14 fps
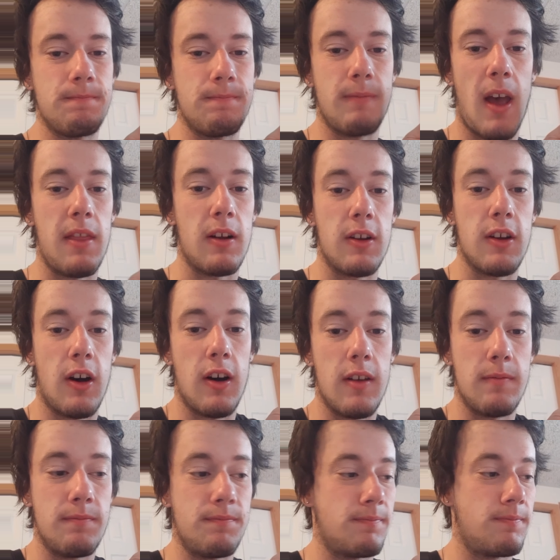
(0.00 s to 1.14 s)
And they're gone.
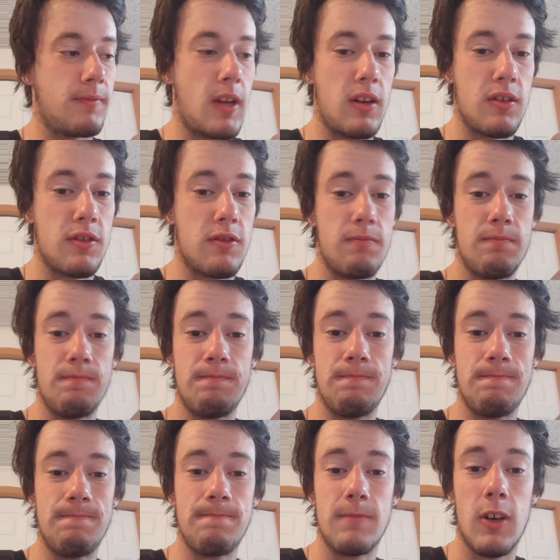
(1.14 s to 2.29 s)
They're just
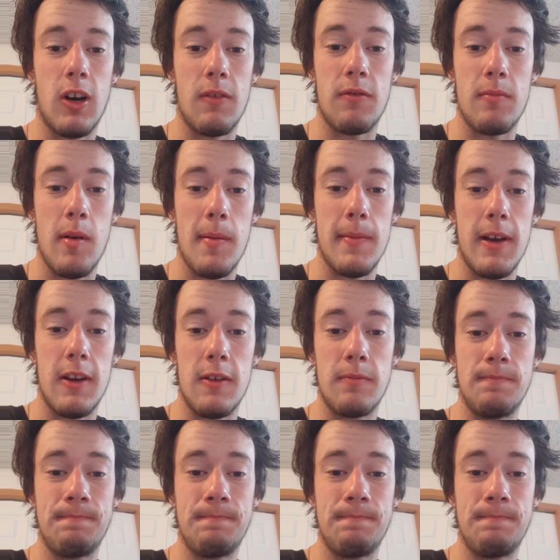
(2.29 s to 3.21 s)
gone from my mind.